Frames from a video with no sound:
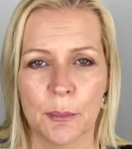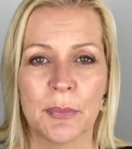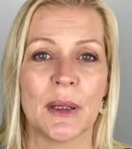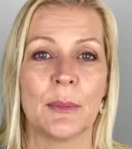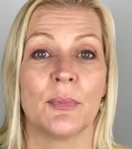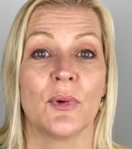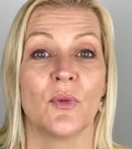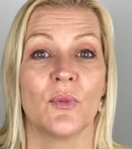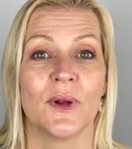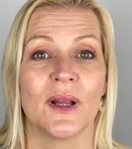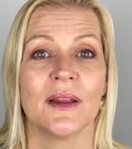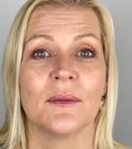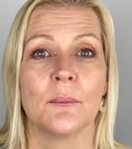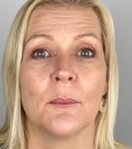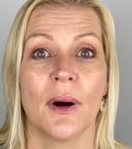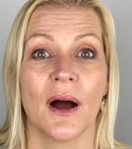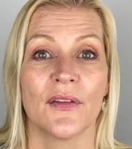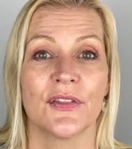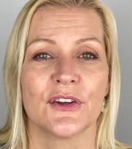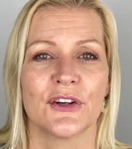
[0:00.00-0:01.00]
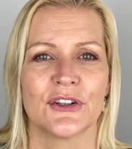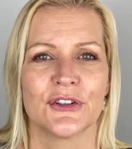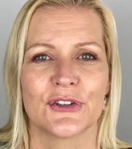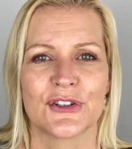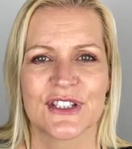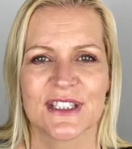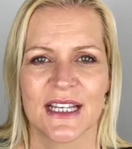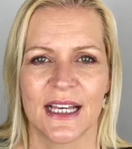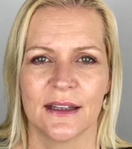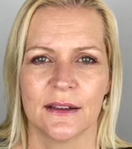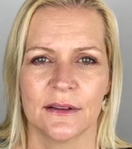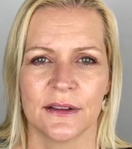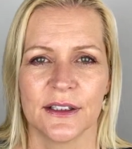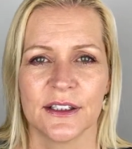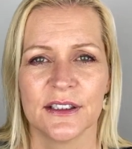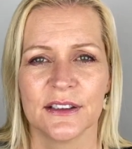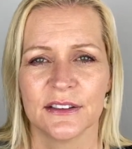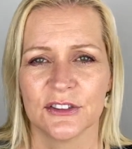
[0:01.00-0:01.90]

people will bother your seller